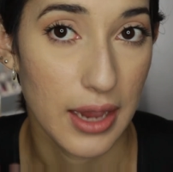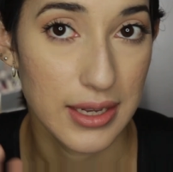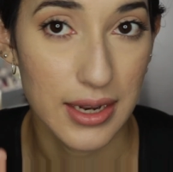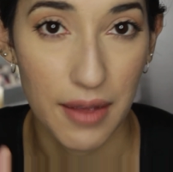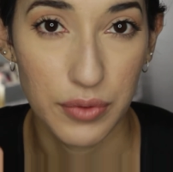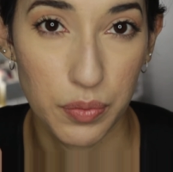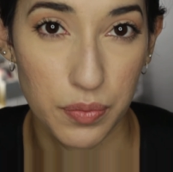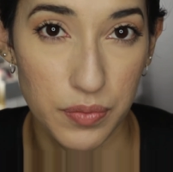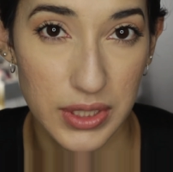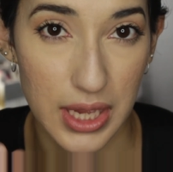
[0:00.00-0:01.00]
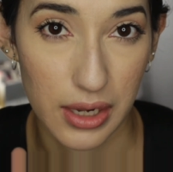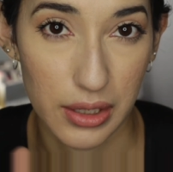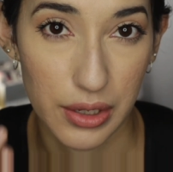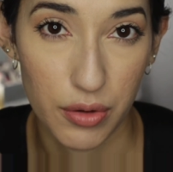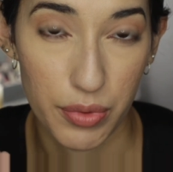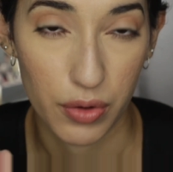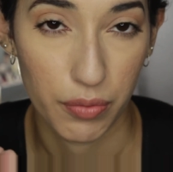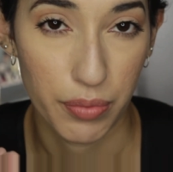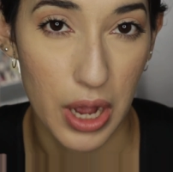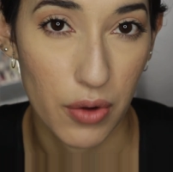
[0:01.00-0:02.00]
I did have to set a little bit
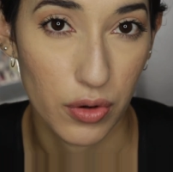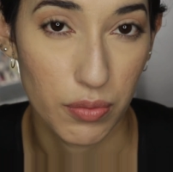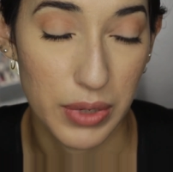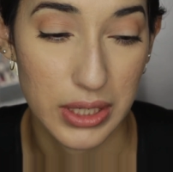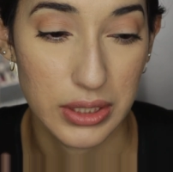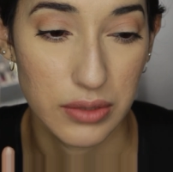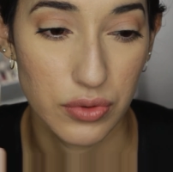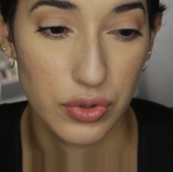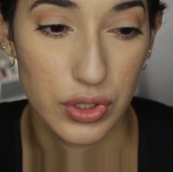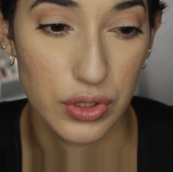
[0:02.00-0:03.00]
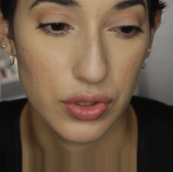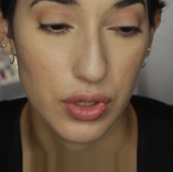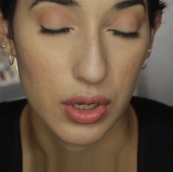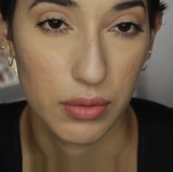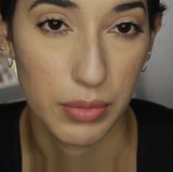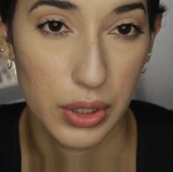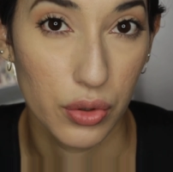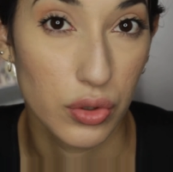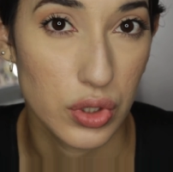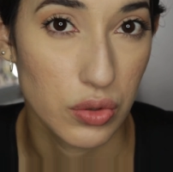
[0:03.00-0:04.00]
of powder because it was just a
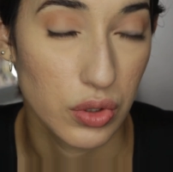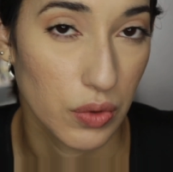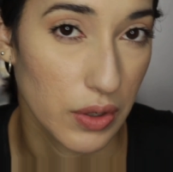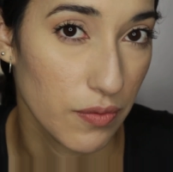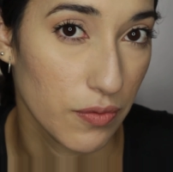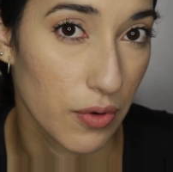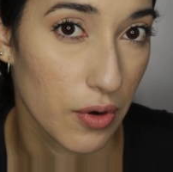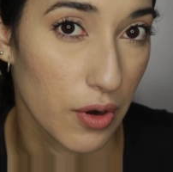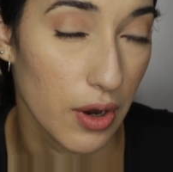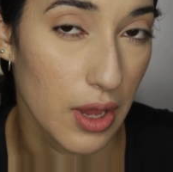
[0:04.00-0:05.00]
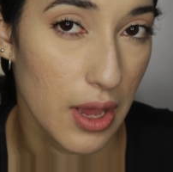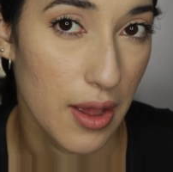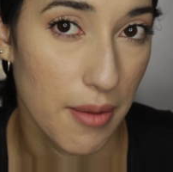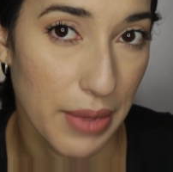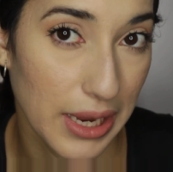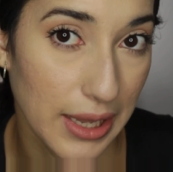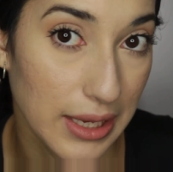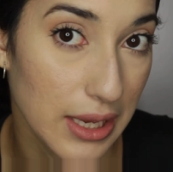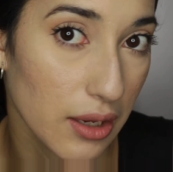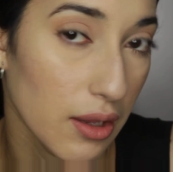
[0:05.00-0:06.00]
little too dewy for my
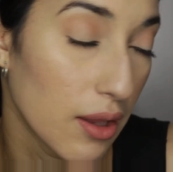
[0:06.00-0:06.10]
liking.